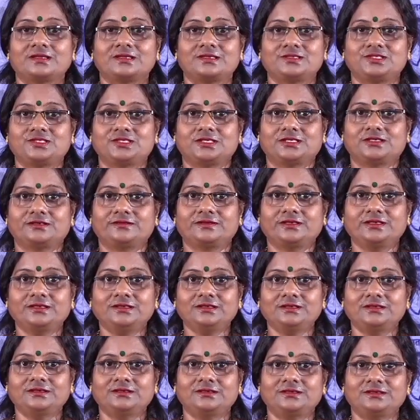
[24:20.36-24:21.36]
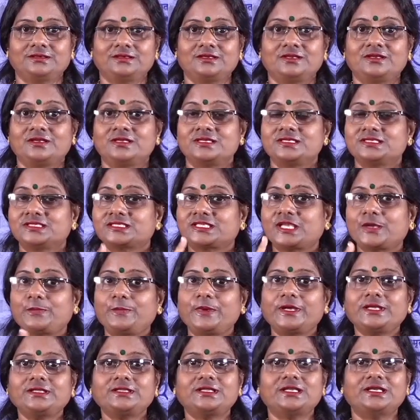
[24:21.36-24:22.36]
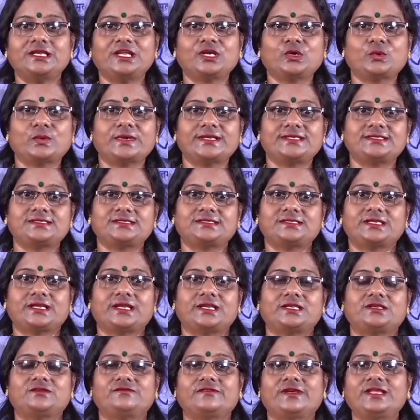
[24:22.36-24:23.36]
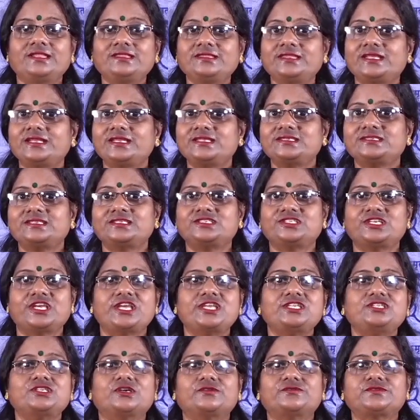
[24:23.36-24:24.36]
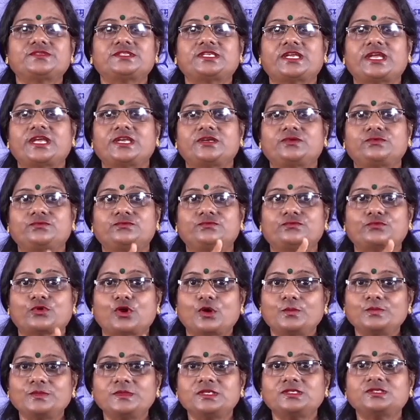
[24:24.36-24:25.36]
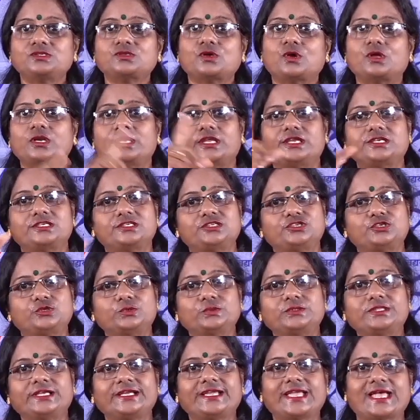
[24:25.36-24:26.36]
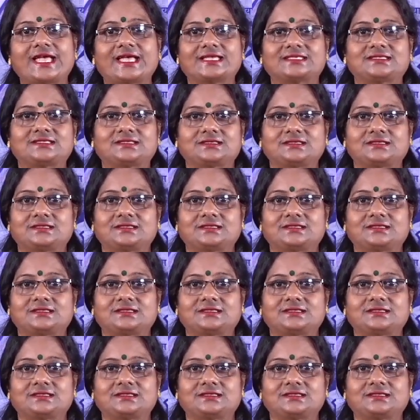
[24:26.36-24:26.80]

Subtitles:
Children, skipping the liquid state, when there is a change of state from the solid to the gas,